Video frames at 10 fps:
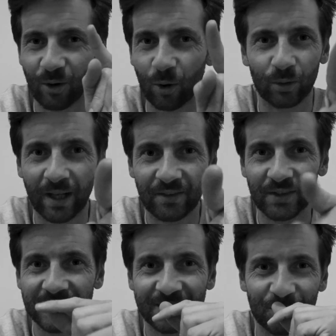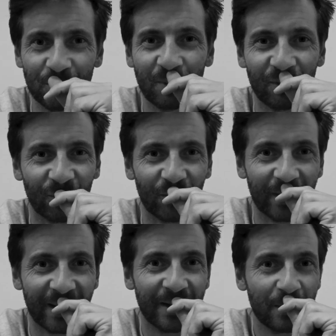all athletes do
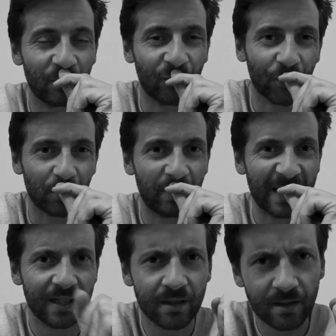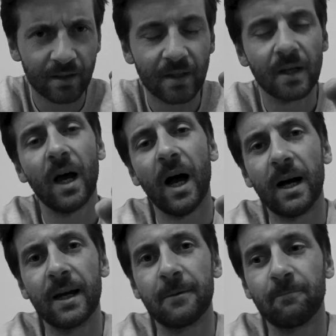before competing.
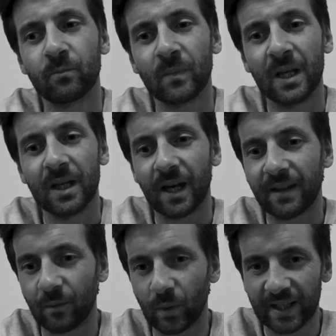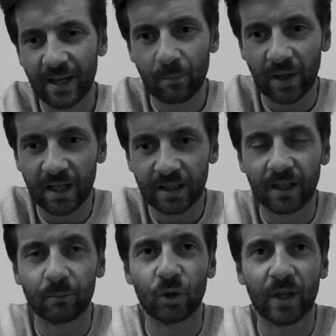And then when I get back,
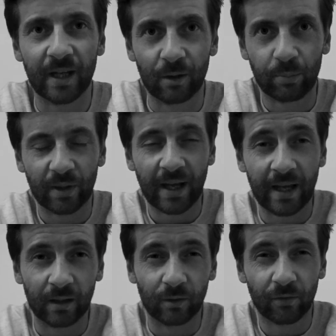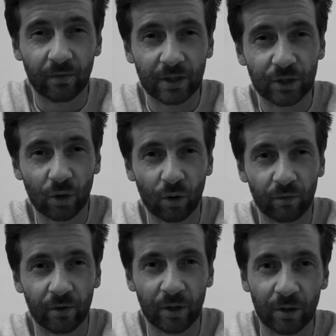I'm going to help Hel finish
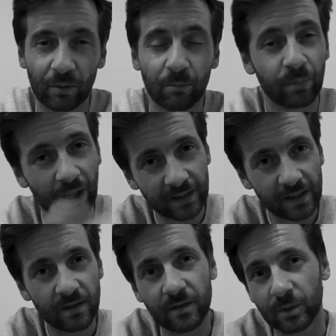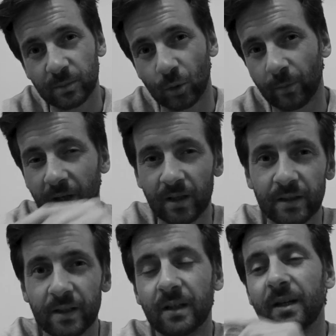off her branding that we spoke about
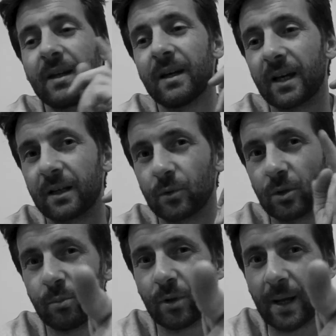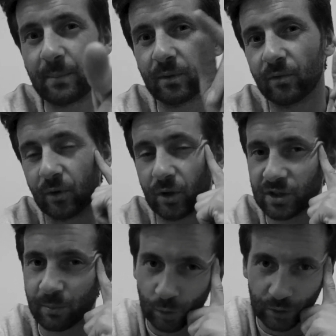earlier, and I'm going to prep for
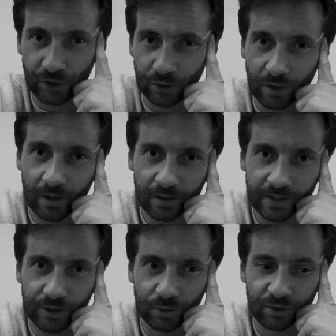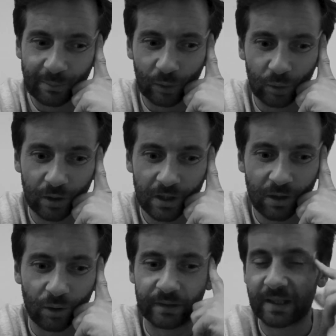tomorrow's shoot. Early shoot tomorrow
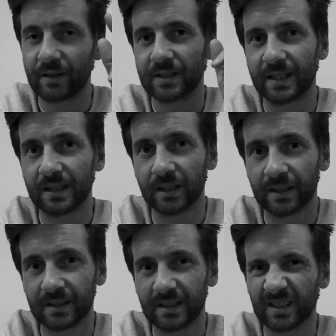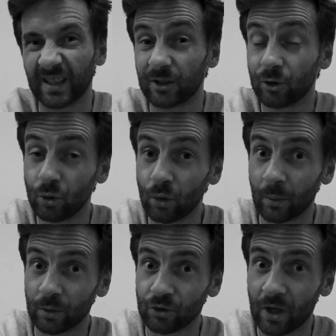on the other side of London. It's like a
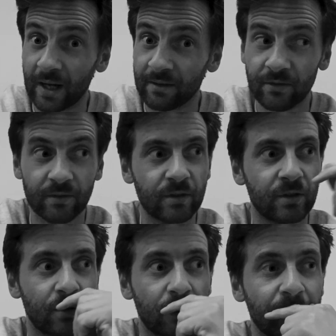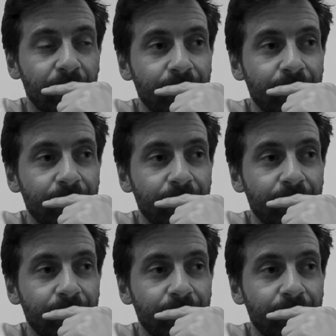2-hour drive, so